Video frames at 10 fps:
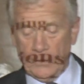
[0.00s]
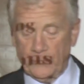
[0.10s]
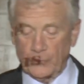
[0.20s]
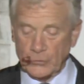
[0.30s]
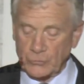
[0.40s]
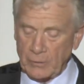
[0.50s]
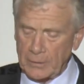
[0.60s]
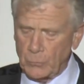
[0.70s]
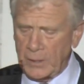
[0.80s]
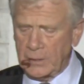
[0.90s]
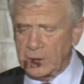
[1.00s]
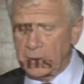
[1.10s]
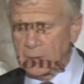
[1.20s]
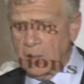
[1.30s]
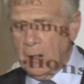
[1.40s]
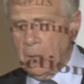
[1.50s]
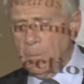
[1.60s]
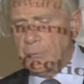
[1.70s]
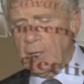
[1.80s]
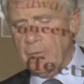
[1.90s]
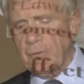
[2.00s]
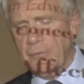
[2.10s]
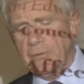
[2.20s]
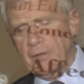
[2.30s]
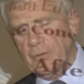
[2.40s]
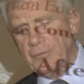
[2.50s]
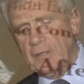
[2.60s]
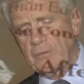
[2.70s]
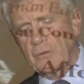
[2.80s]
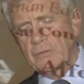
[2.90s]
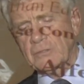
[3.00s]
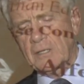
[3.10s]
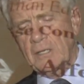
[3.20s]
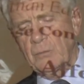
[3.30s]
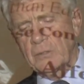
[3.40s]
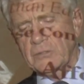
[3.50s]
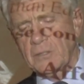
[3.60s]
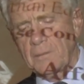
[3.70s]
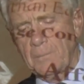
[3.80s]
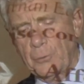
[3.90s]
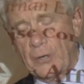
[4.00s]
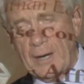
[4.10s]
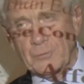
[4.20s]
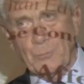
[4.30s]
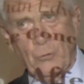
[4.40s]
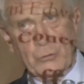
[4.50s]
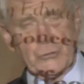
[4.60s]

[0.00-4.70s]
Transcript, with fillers: uh, First Great Awakening. But the other, the other thing, though, is that he was um, perhaps more